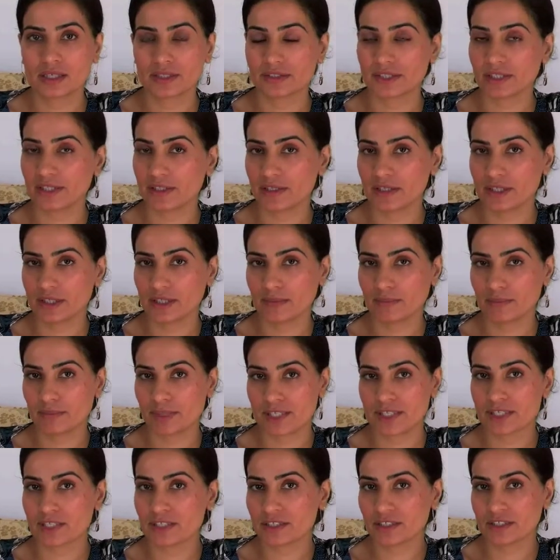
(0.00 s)
They
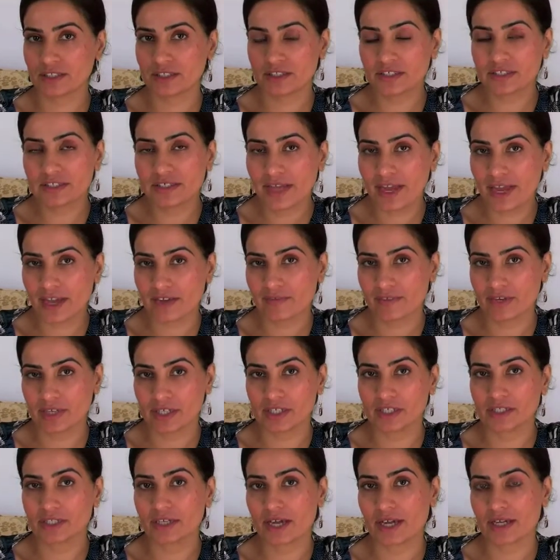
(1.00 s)
basically didn't have
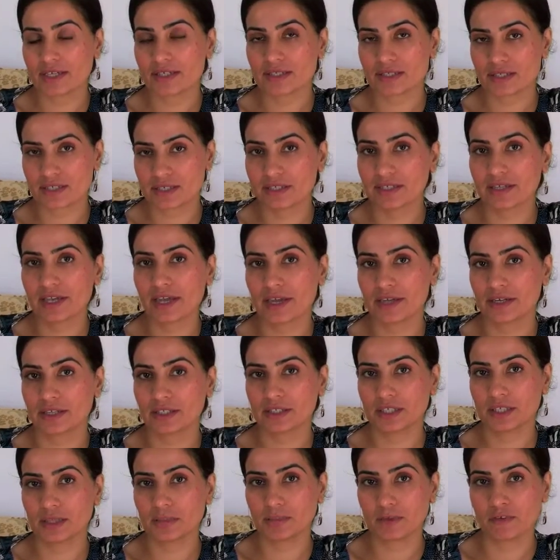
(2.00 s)
any ties in
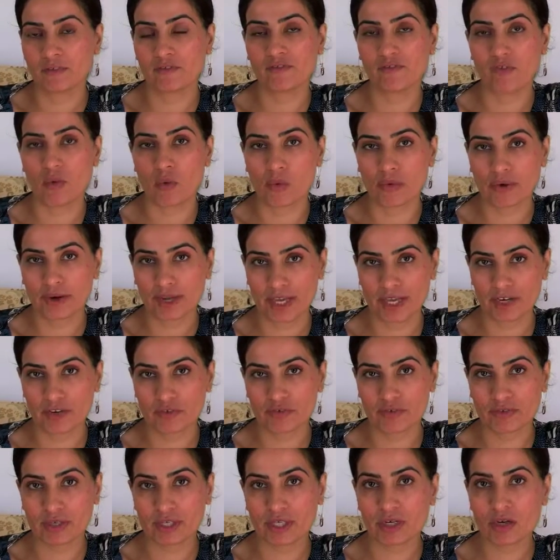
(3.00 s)
Canada before
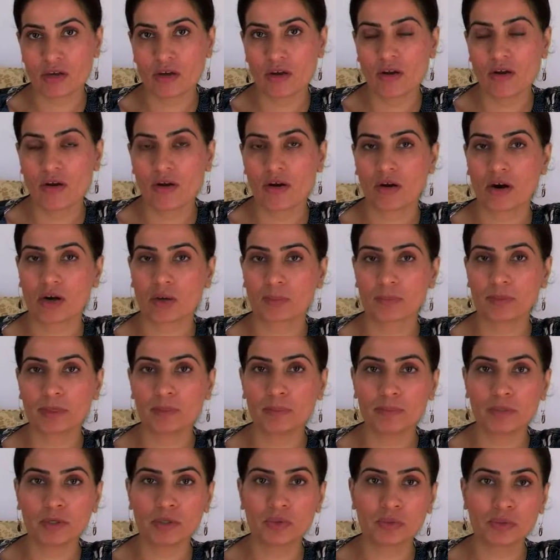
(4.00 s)
entering, or
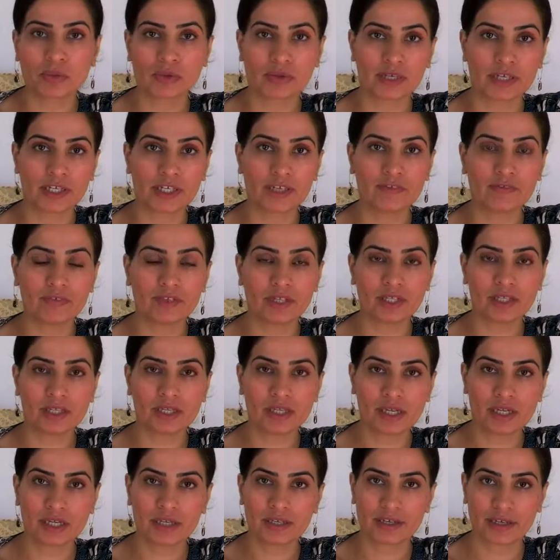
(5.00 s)
people who are leaving
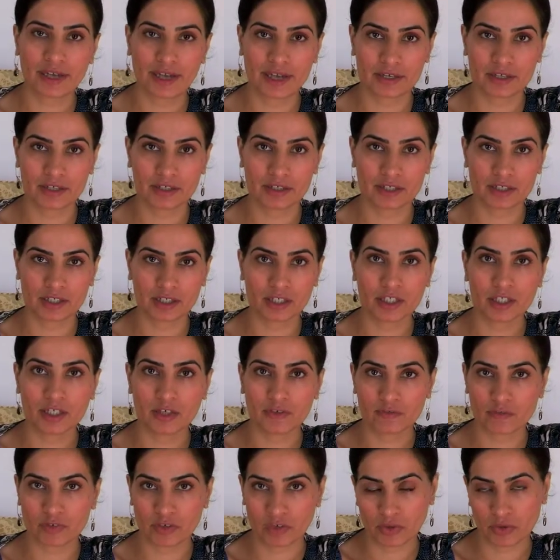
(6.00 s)
Canada
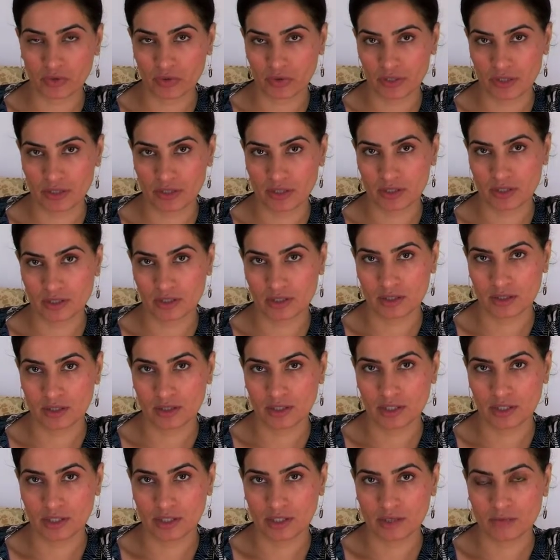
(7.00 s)
for good,
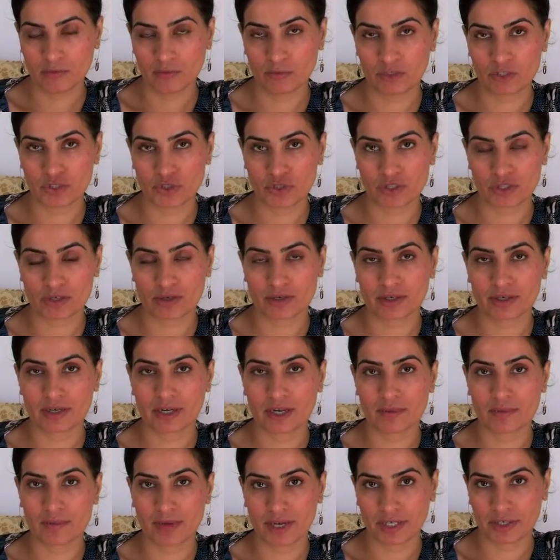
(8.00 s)
which
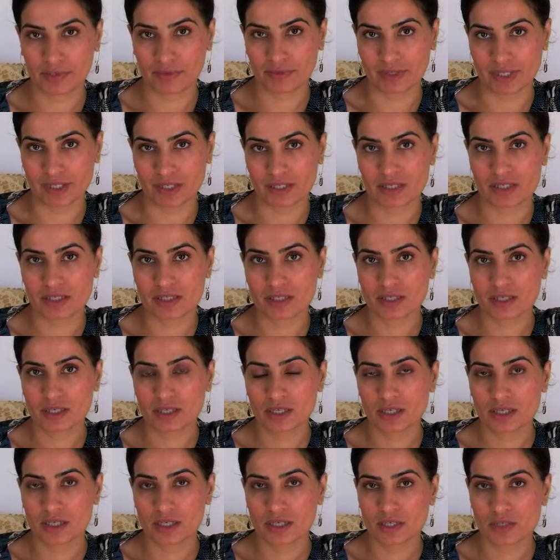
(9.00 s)
are migrants.
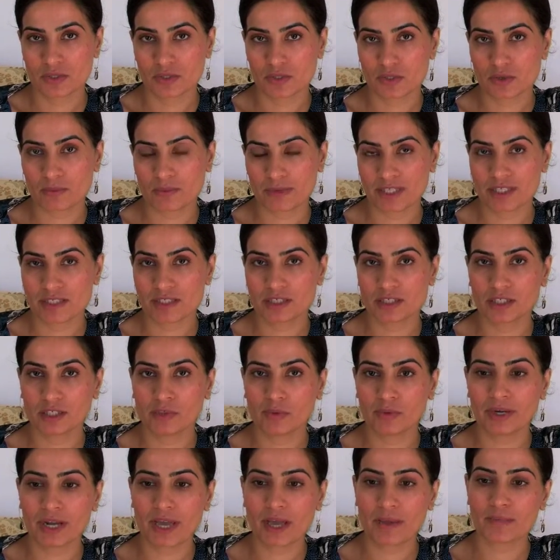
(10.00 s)
So basically
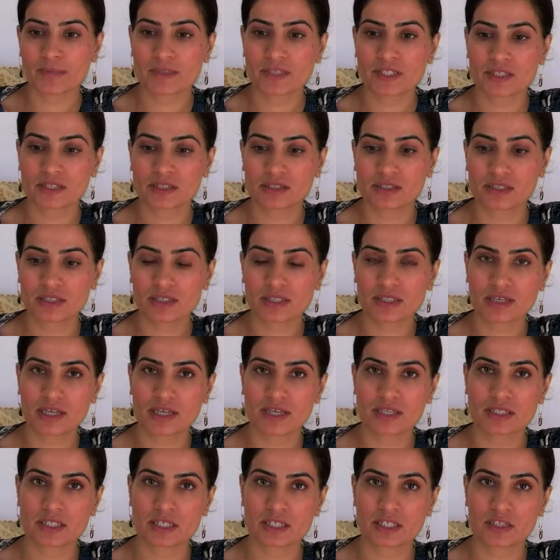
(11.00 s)
what happens in these
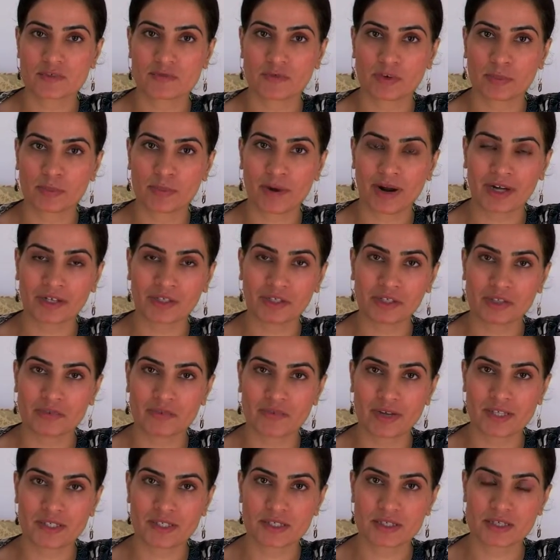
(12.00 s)
cases for part-year
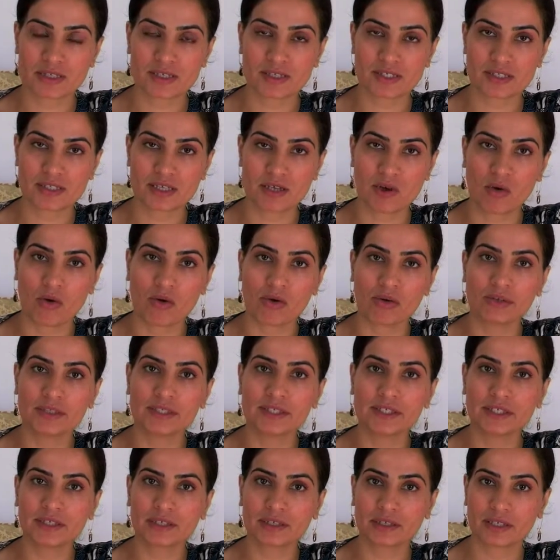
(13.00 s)
residents, they
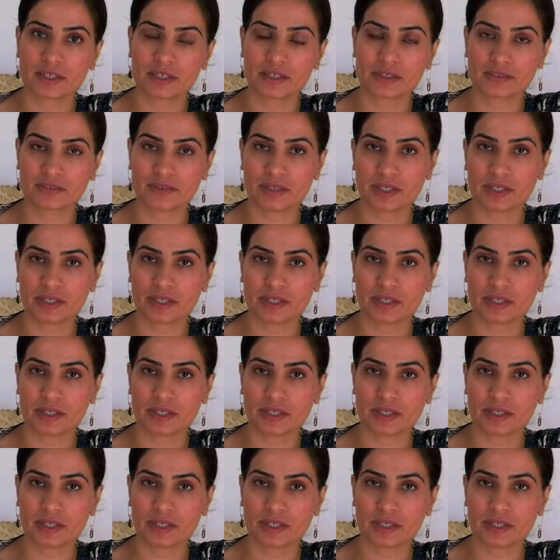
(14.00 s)
only declare